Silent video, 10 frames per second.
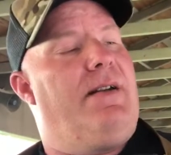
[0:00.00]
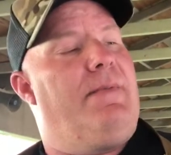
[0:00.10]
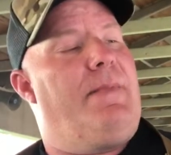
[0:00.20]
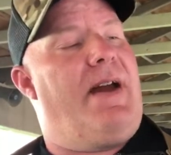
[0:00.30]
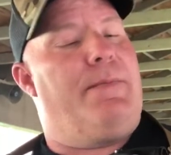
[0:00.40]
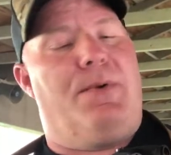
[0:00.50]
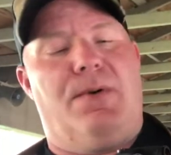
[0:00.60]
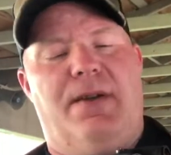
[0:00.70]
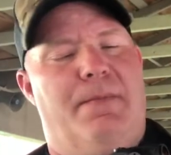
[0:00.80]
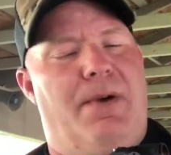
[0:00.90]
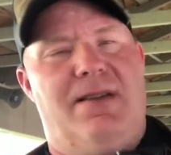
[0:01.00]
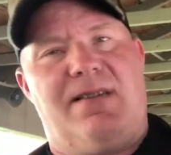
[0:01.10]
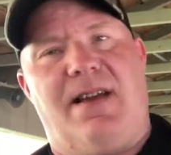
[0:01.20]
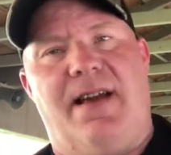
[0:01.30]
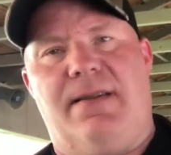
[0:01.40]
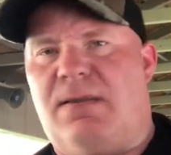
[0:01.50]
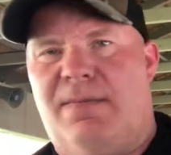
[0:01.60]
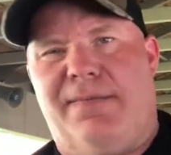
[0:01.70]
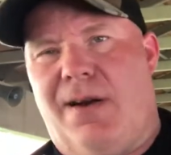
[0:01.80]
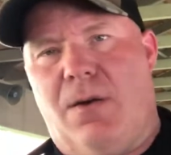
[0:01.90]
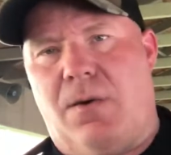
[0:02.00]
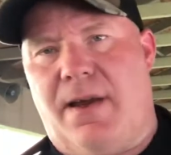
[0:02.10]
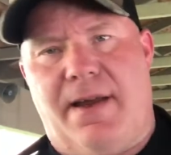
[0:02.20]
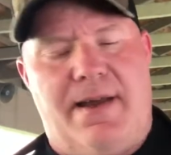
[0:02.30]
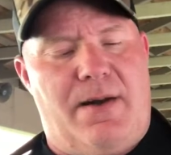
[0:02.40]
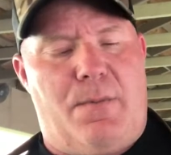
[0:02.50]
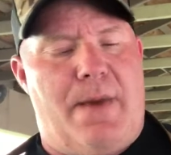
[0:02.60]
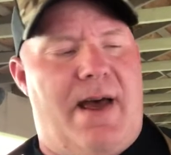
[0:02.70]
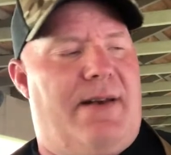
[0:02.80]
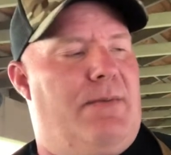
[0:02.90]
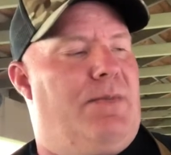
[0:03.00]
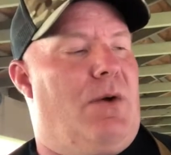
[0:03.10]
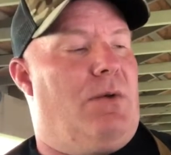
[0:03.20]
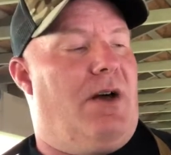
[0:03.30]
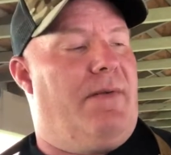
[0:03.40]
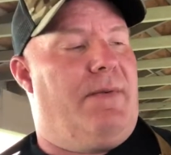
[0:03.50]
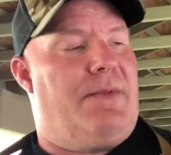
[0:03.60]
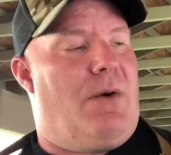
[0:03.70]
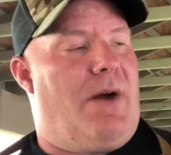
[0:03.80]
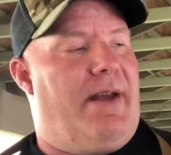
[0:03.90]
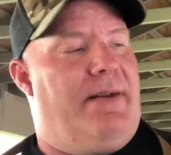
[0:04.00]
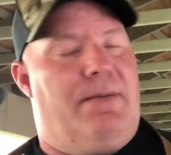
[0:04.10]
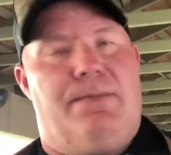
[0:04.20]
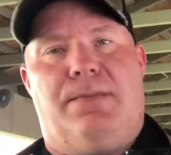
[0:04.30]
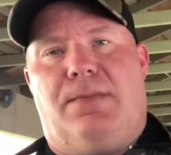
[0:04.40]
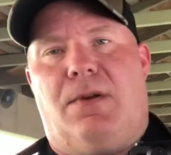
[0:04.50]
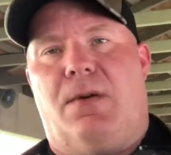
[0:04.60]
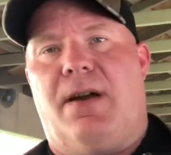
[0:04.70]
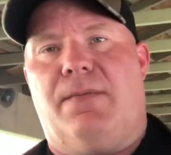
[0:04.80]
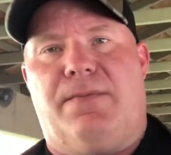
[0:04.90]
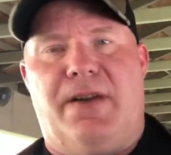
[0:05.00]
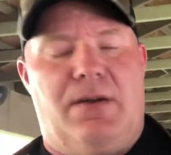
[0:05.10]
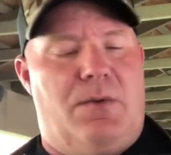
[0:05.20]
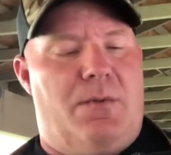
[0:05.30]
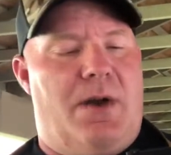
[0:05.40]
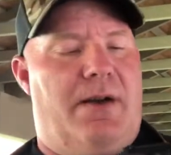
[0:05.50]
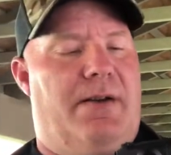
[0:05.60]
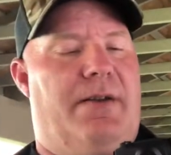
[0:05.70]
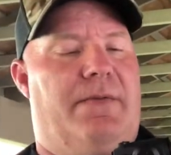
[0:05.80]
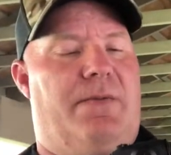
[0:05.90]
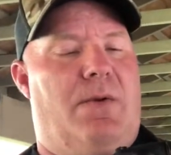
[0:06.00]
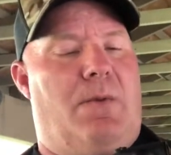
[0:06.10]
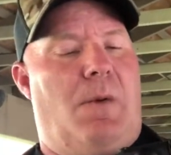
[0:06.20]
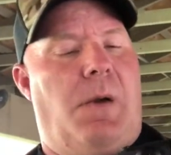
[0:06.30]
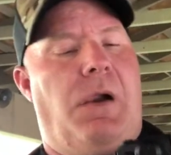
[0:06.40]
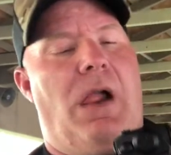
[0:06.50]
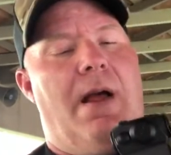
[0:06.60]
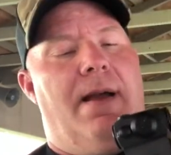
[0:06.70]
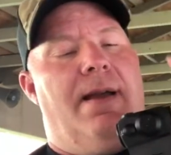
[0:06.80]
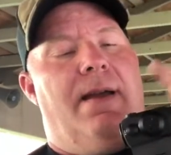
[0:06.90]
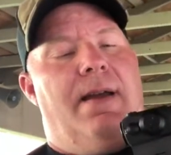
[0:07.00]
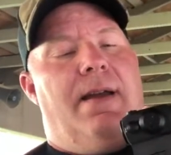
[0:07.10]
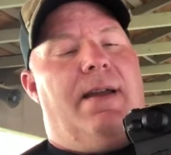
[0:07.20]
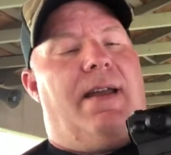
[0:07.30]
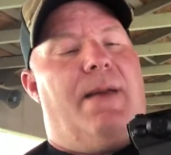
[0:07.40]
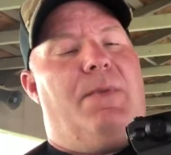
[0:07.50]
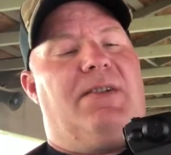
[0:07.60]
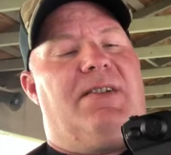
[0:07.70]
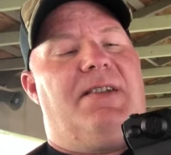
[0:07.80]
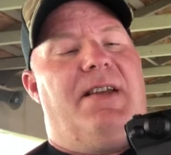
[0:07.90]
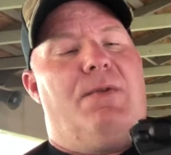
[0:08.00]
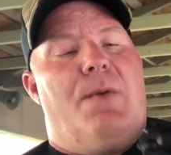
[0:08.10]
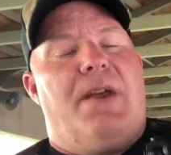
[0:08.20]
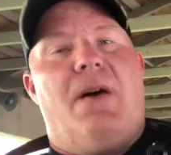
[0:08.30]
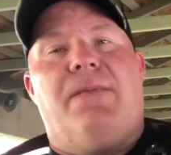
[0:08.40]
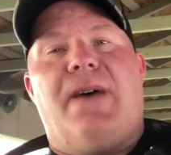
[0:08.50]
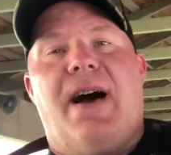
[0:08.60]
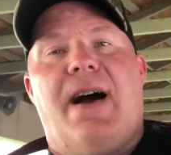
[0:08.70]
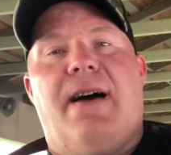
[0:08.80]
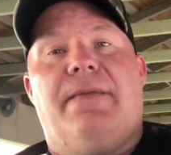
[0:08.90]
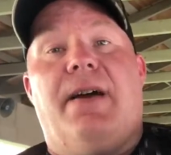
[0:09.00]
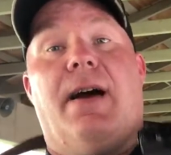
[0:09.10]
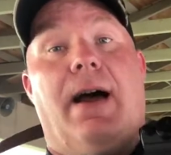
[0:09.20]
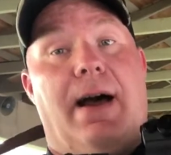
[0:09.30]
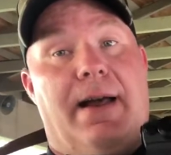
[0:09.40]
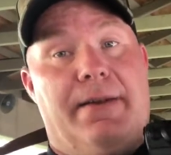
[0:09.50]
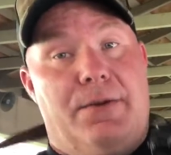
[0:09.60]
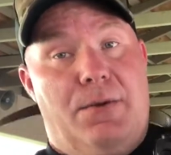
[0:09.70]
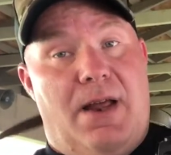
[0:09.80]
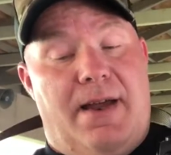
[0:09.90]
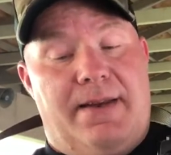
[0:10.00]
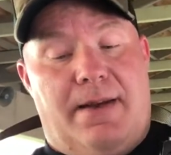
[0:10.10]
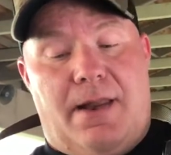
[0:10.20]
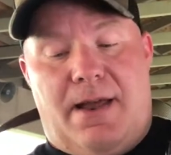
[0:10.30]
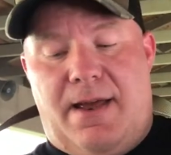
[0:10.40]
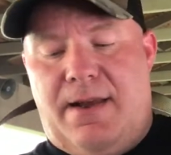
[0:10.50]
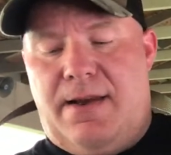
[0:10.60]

Magpul M-Bus sights. They're okay, I don't mind them, don't love them, don't hate them, don't have a feeling one way or another for them. Came with the SIG Romeo 5. I do like it a lot.